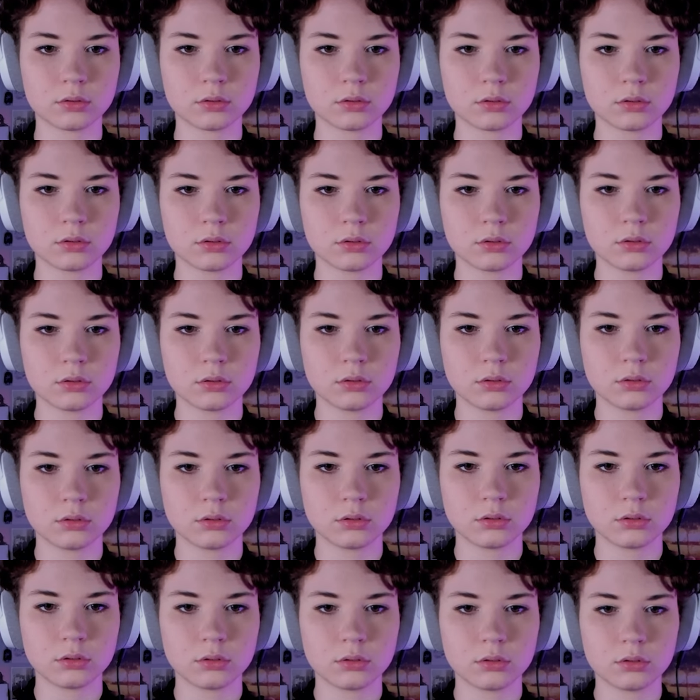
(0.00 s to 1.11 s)

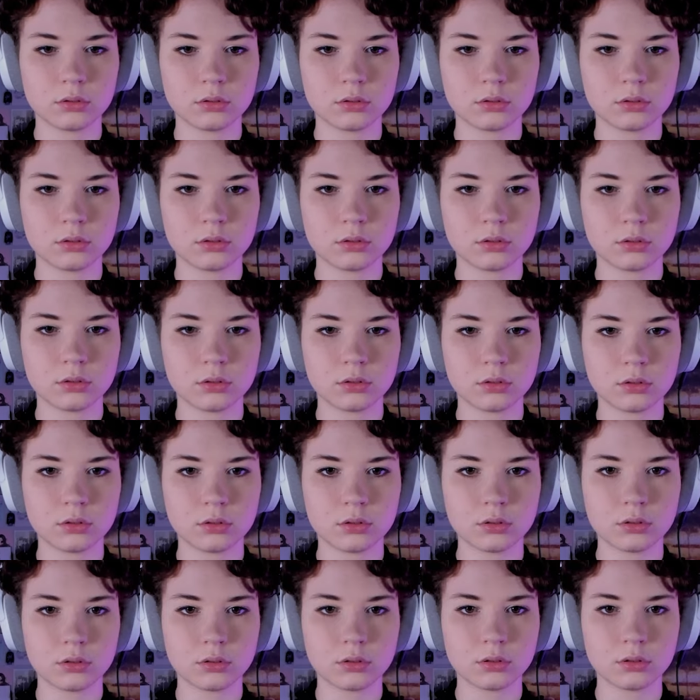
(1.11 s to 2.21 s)

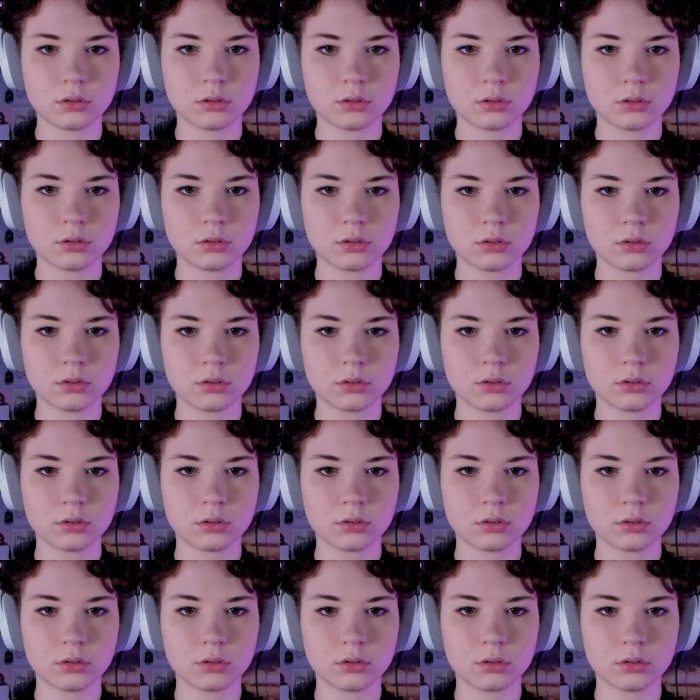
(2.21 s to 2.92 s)
Nothing is said.